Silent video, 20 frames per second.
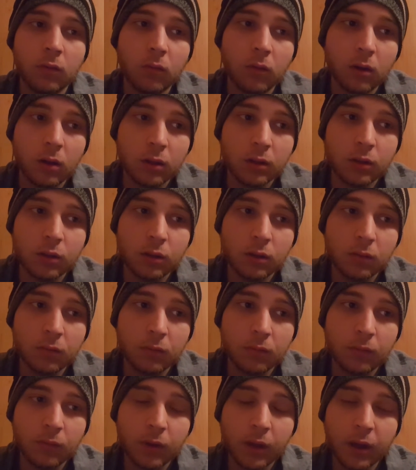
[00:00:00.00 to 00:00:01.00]
watch it
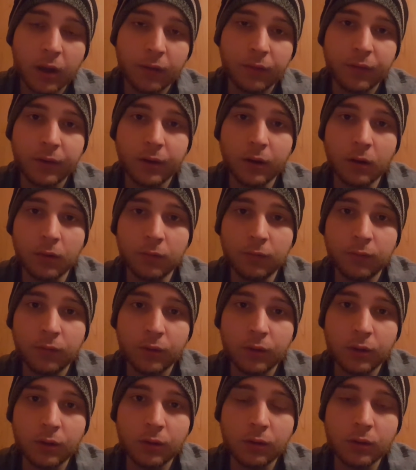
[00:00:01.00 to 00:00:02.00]
half an hour before
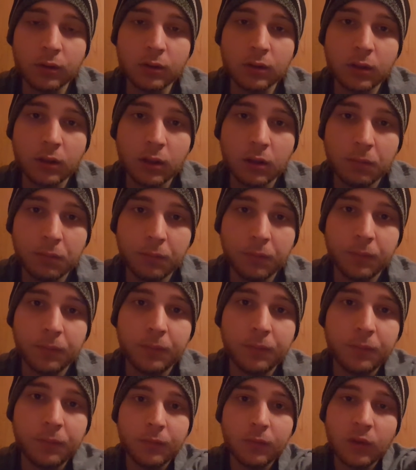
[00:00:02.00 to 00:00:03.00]
you go to sleep,
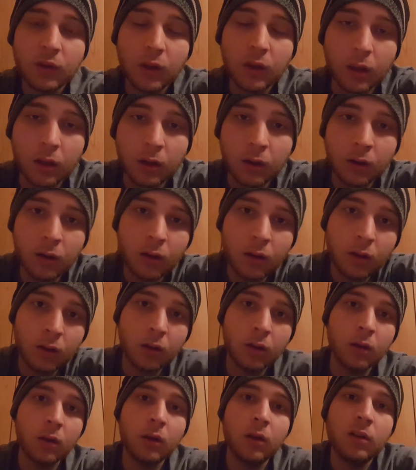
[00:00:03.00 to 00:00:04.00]
then
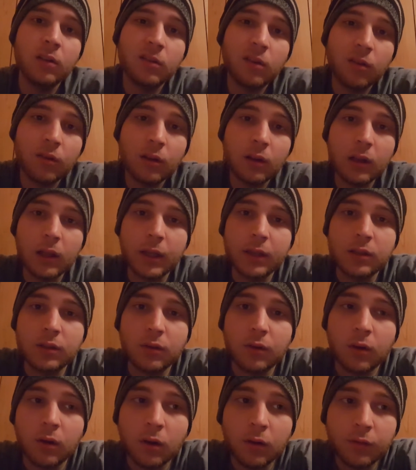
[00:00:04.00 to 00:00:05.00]
turn the lights
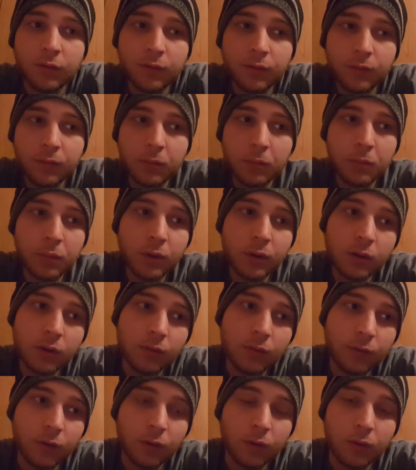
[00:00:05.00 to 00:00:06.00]
off, put your
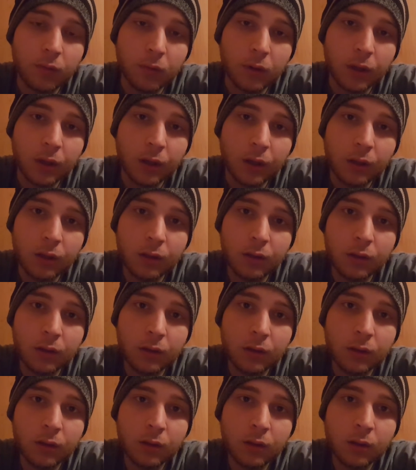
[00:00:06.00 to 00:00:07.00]
phone away,
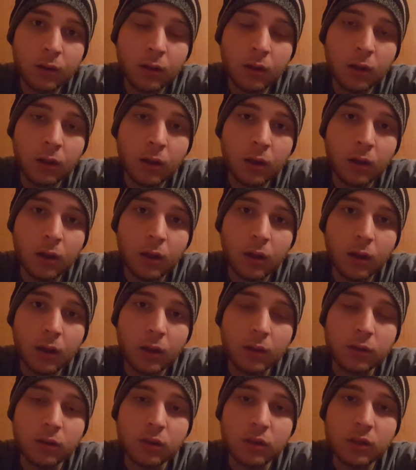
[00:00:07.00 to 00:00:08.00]

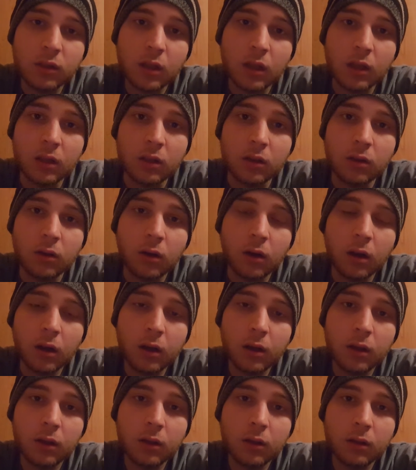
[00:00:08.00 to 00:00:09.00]
and just stay in the dark
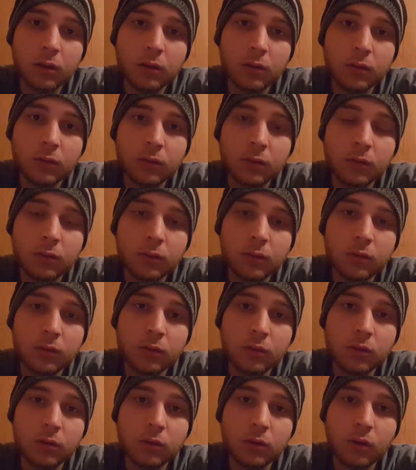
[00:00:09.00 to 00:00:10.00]

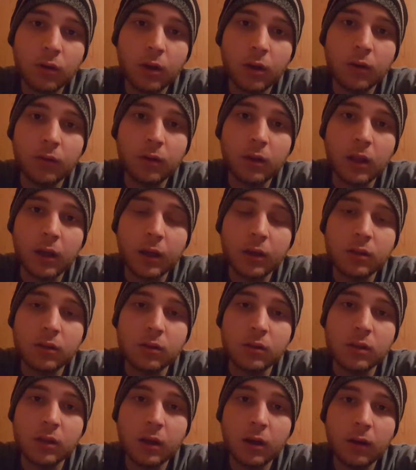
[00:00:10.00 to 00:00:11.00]
and just try to relax
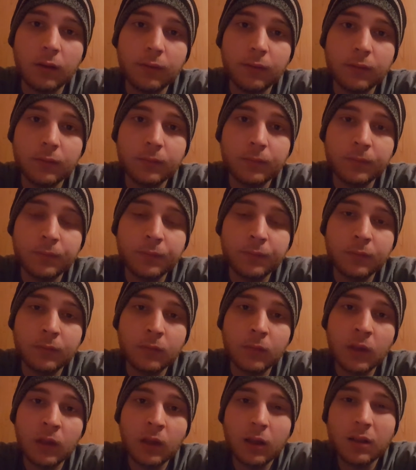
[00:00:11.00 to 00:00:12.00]
yourself.
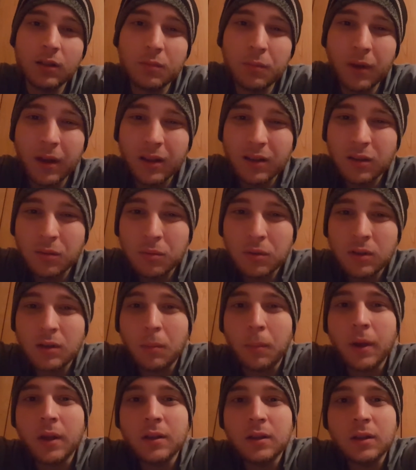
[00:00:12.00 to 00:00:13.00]
It's bad to be
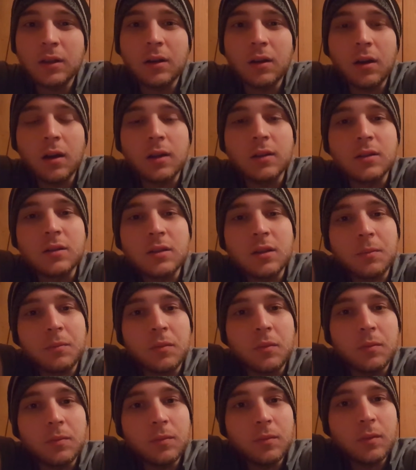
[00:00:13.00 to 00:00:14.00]
dependent on
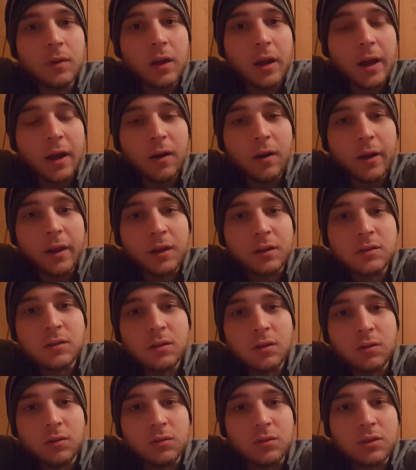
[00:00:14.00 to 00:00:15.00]
some
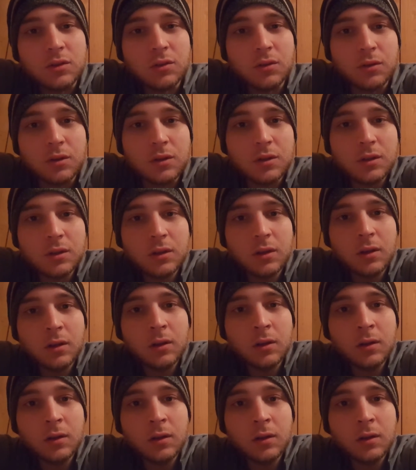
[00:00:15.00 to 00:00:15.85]
external source